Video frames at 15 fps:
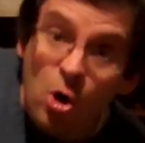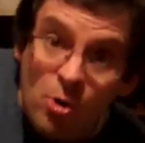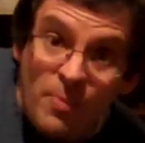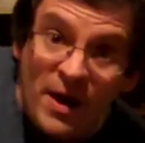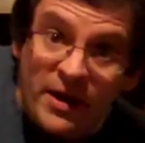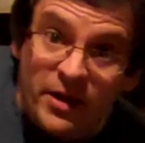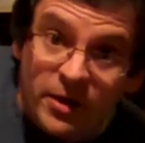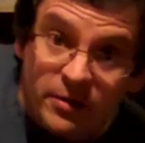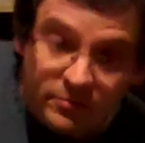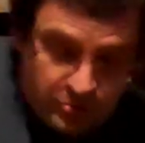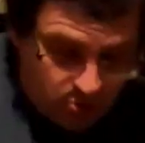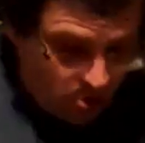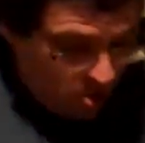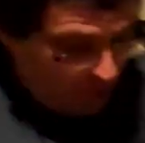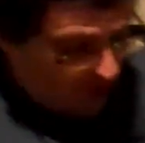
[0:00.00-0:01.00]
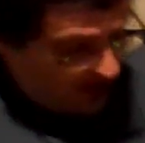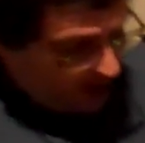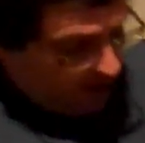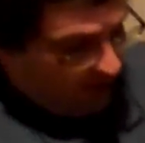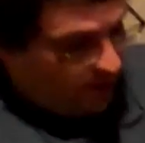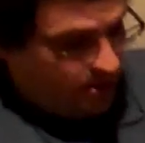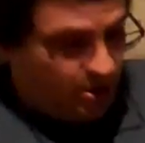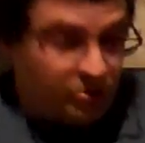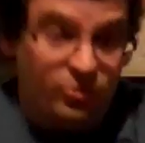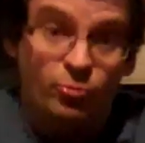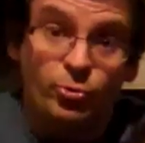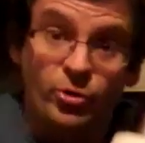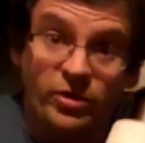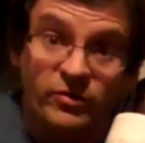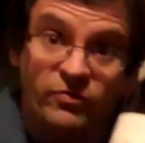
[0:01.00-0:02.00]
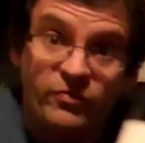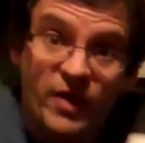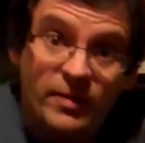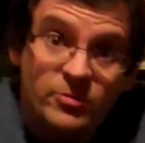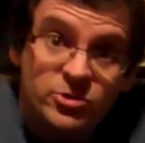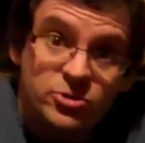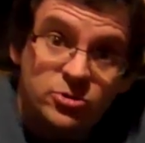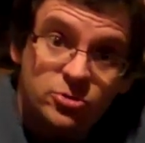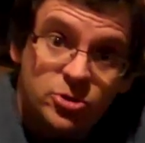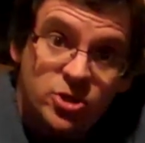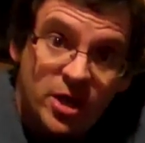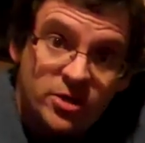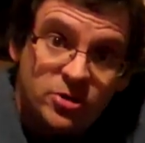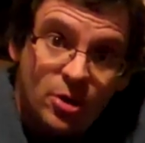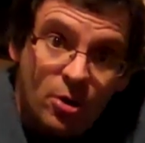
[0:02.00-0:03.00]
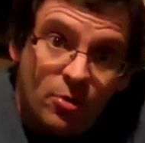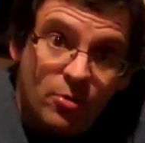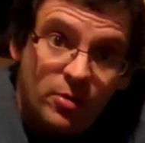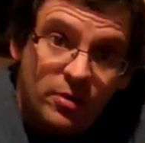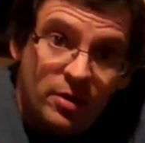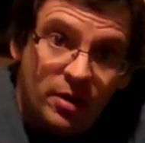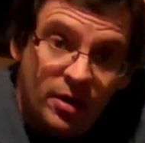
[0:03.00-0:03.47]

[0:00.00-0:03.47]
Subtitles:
Aubailly, another really famous chateau